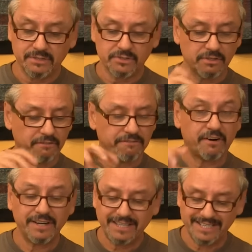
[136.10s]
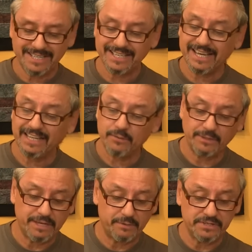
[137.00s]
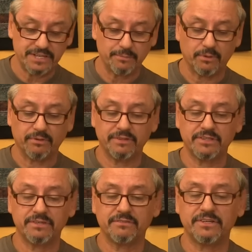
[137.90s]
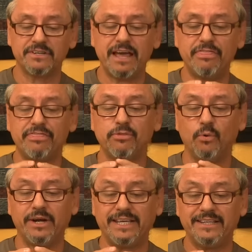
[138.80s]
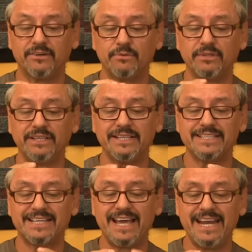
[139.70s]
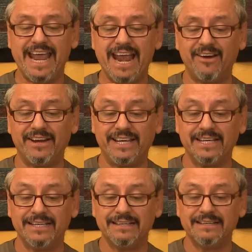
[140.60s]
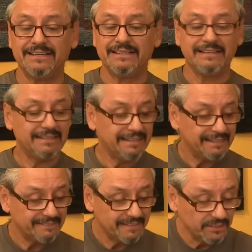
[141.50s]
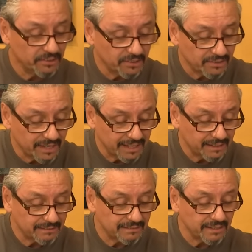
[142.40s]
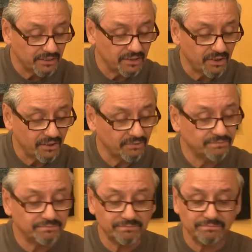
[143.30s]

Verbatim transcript: those little furry things? That's kind of like what they resemble. They're not thorny. They're really, it's kind of hairy. They look like, they look all